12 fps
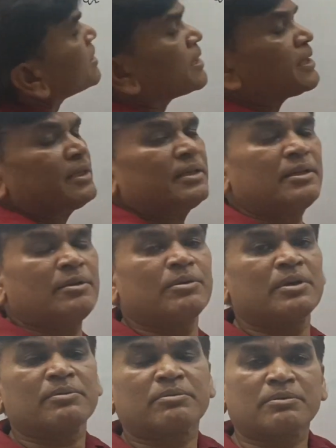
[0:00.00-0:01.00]
the
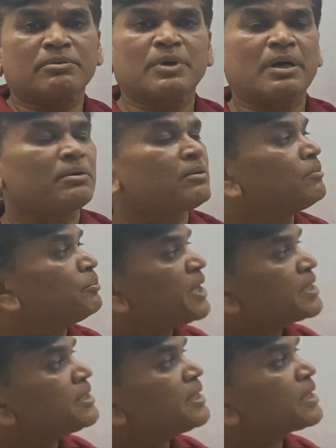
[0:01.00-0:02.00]

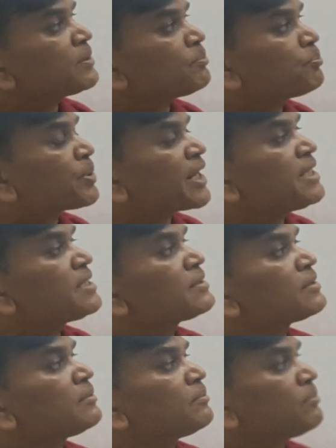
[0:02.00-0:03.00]
base year price